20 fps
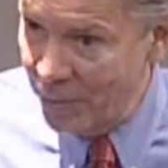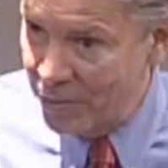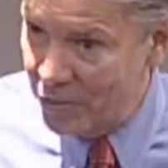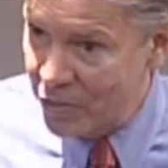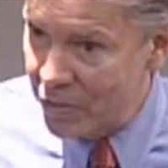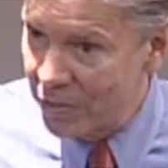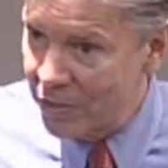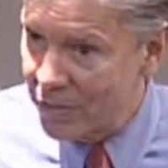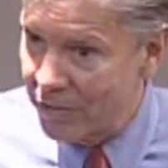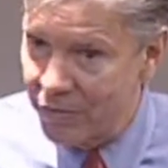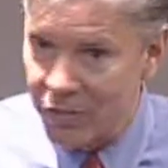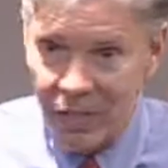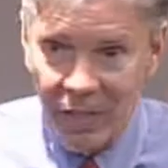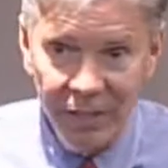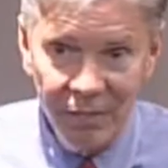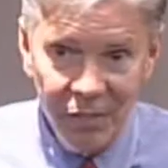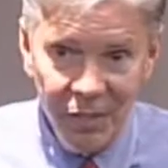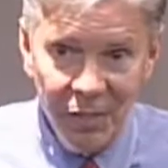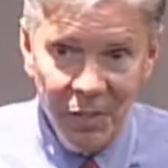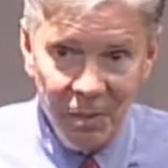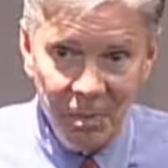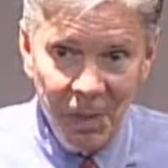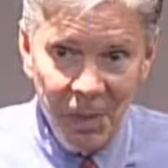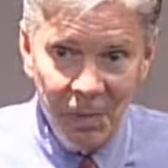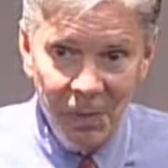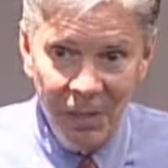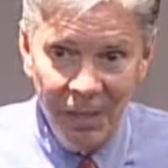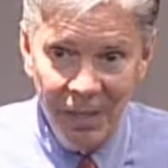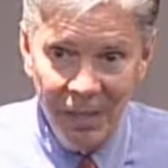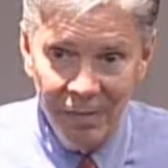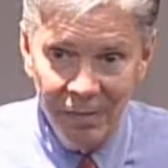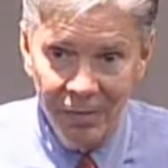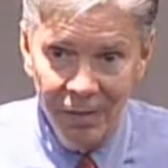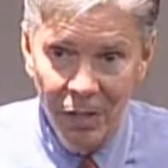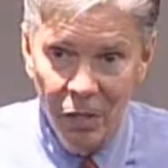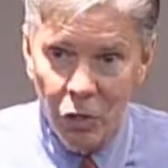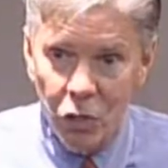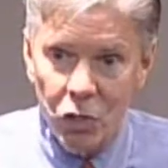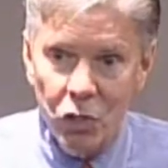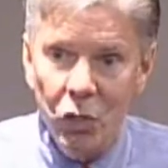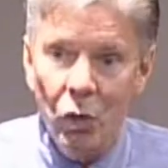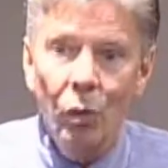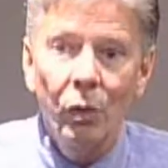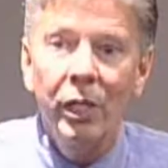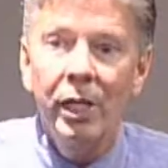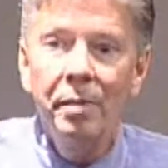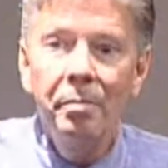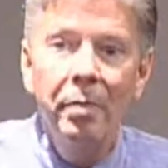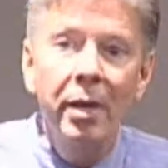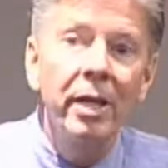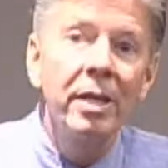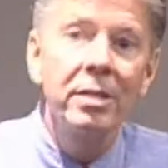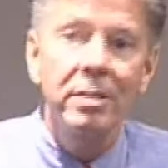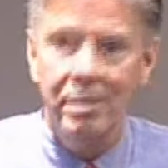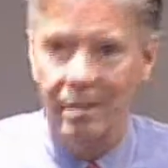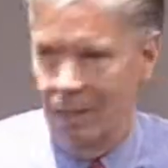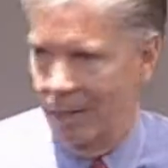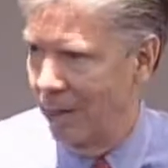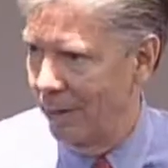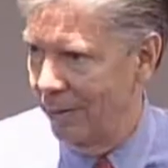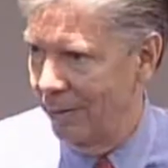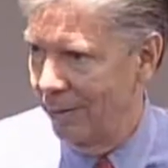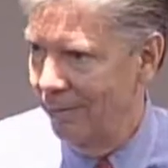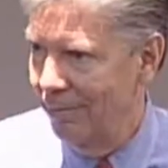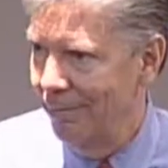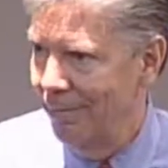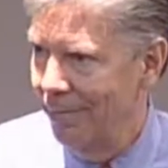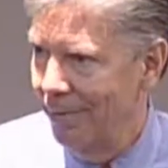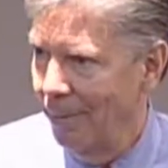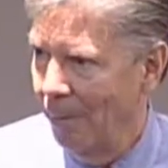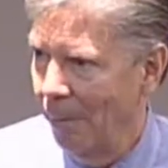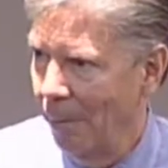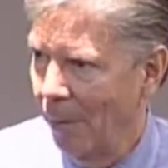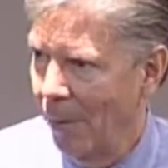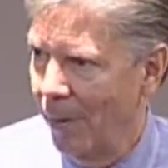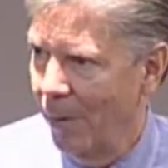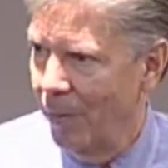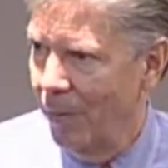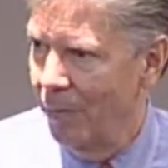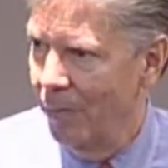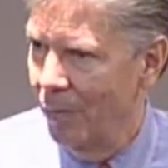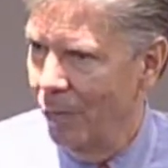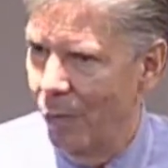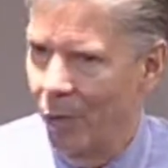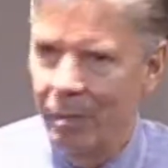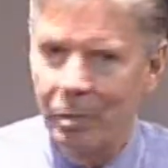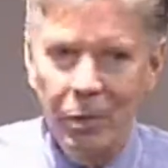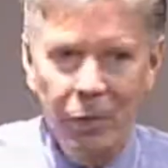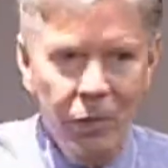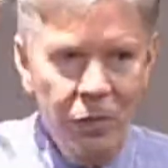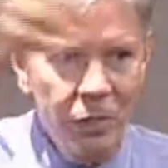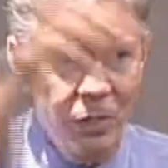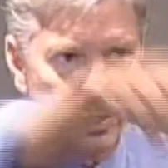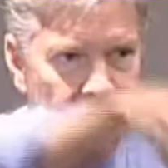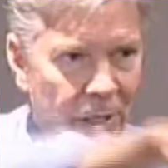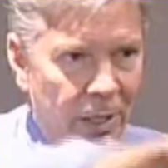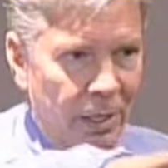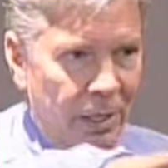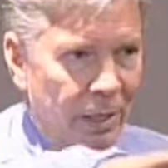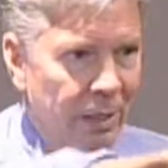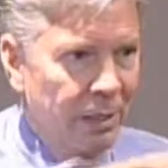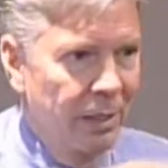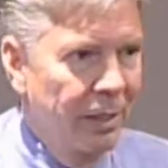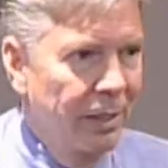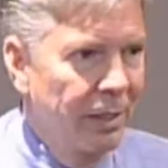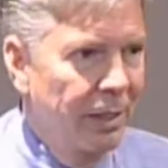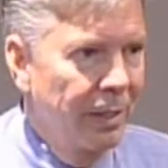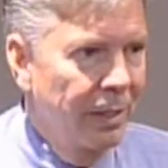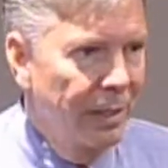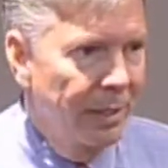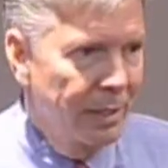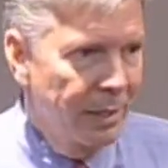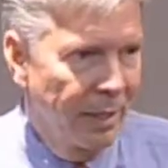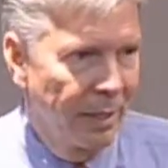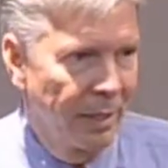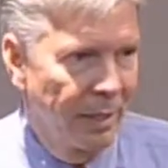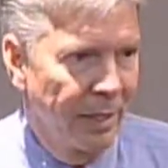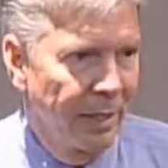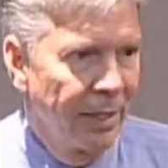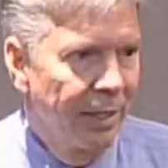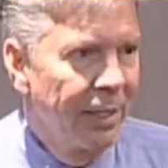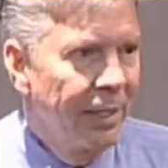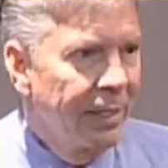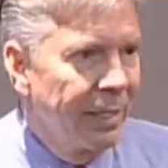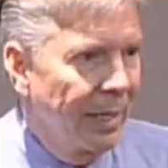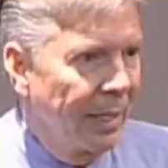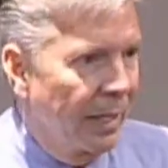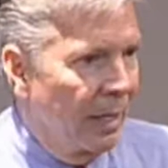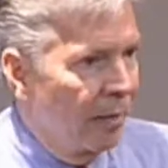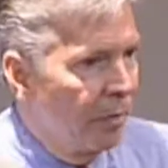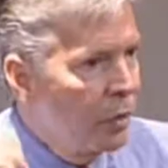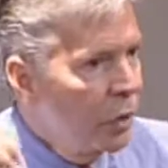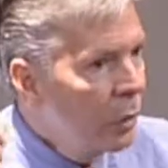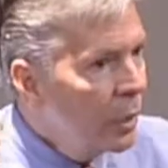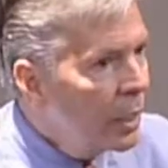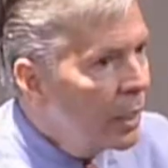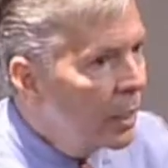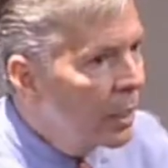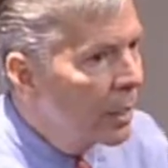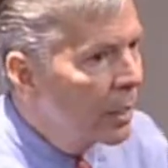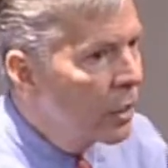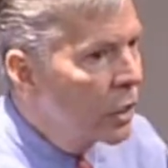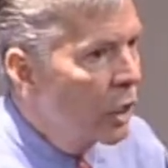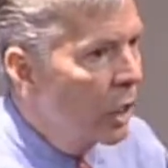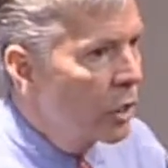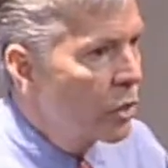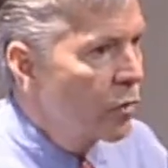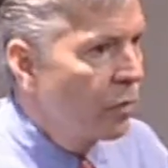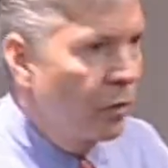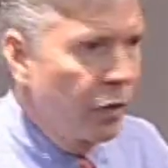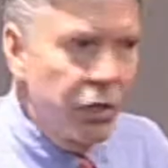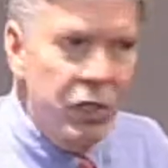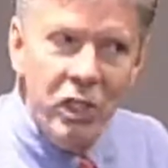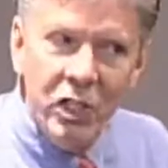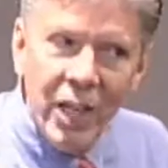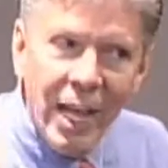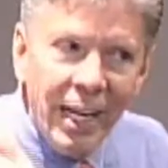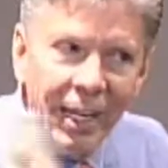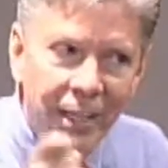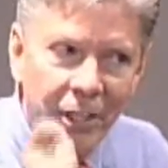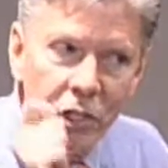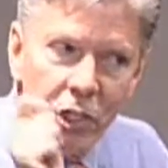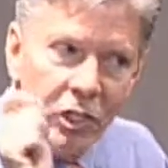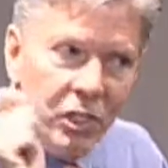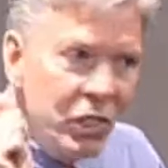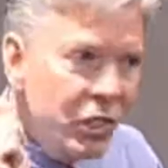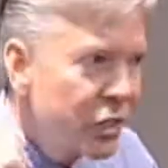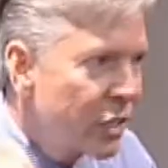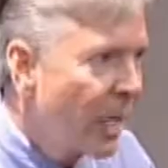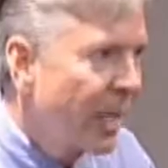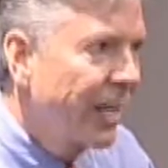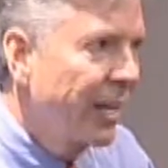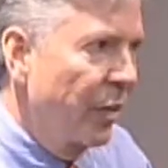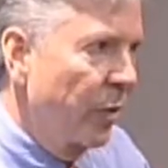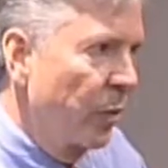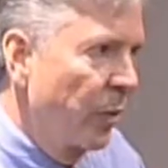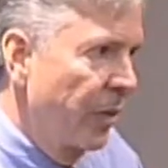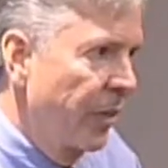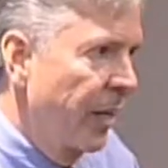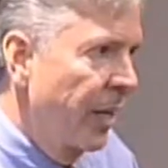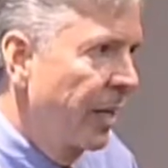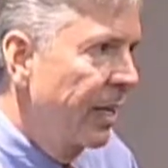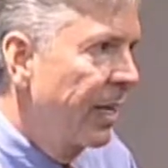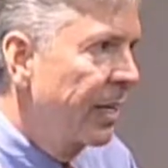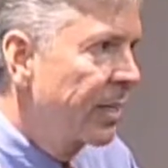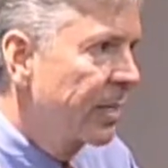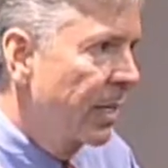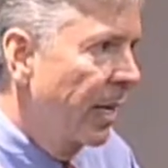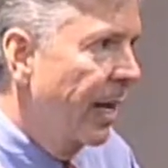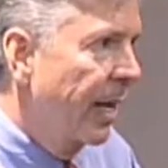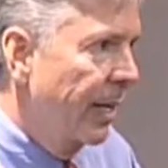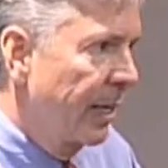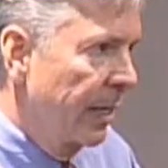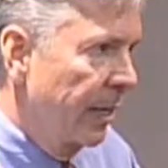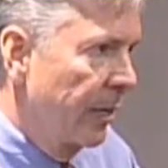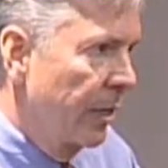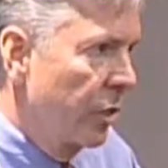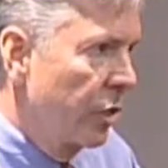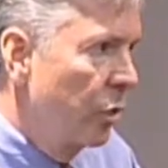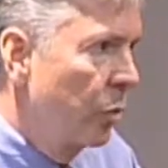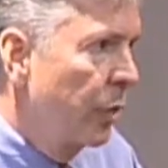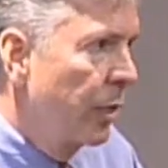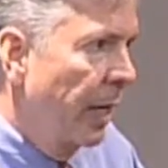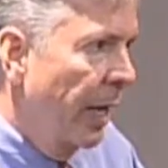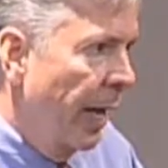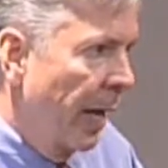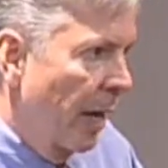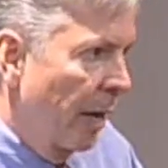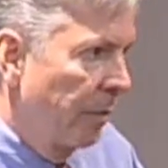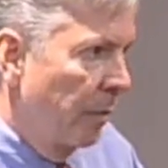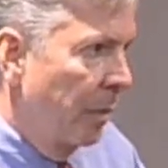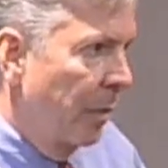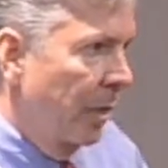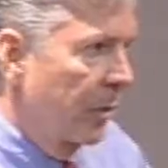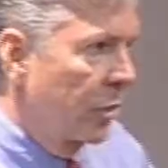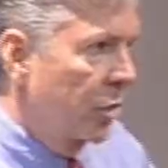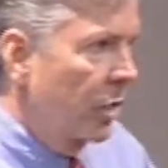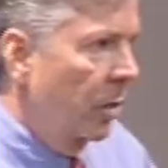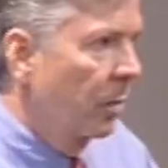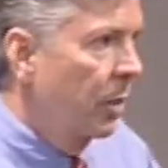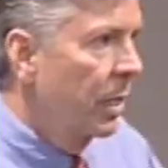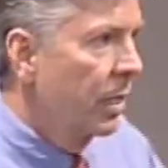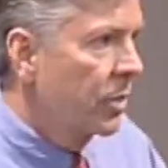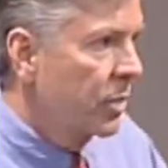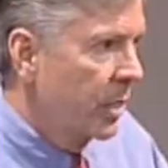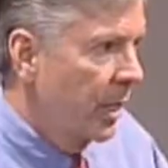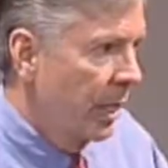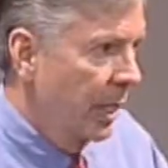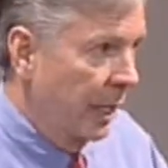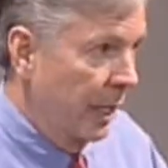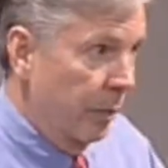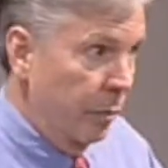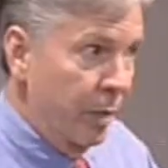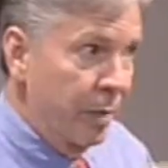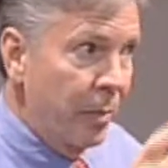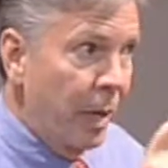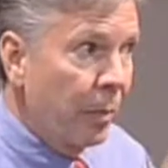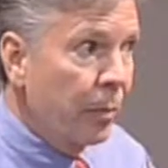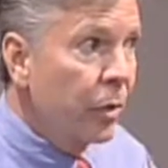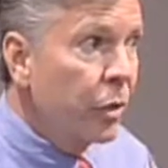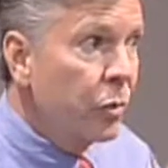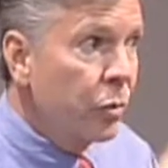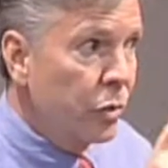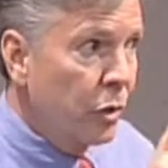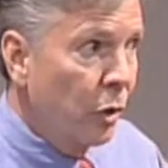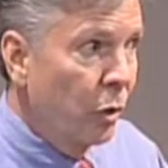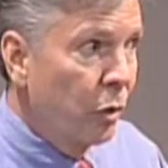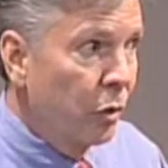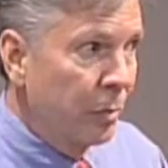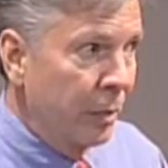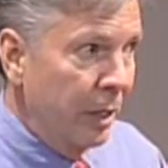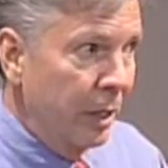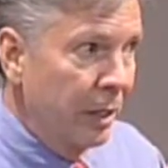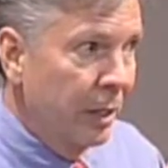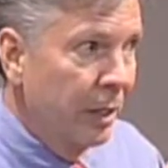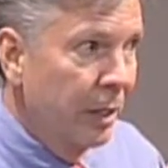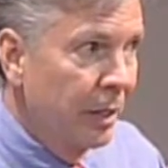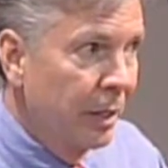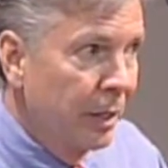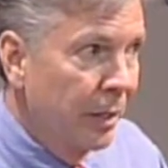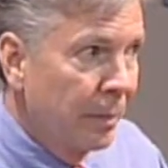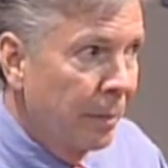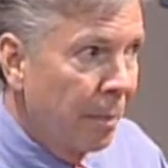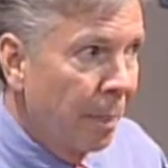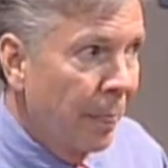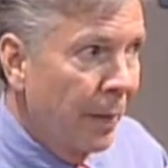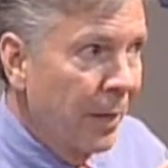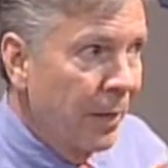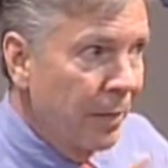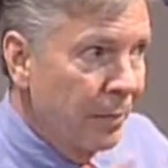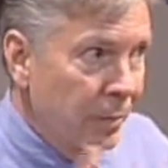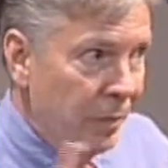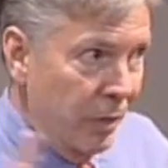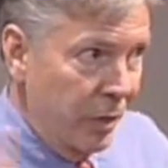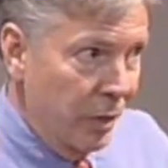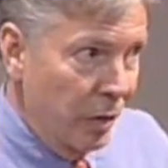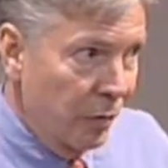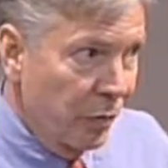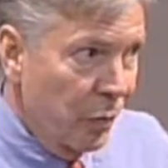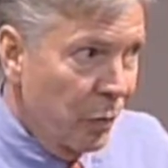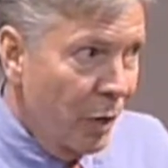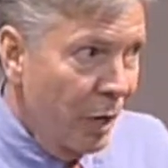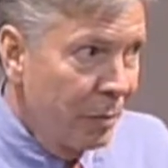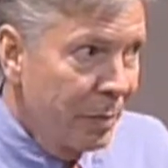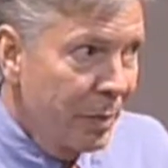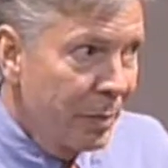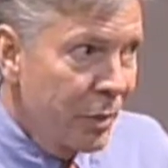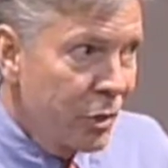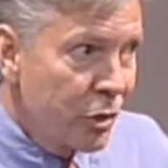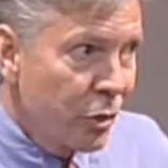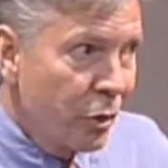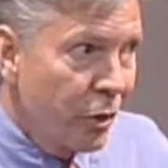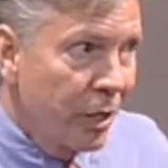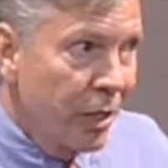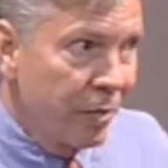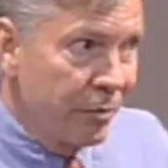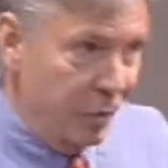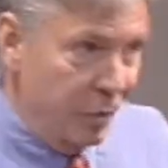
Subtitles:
and sense of safety that people have? Solely based on one person saying he's gay. And if you can get in touch for a second, just a second, with that anxiety that you would have about somebody saying, and remember you told me, the overwhelming majority of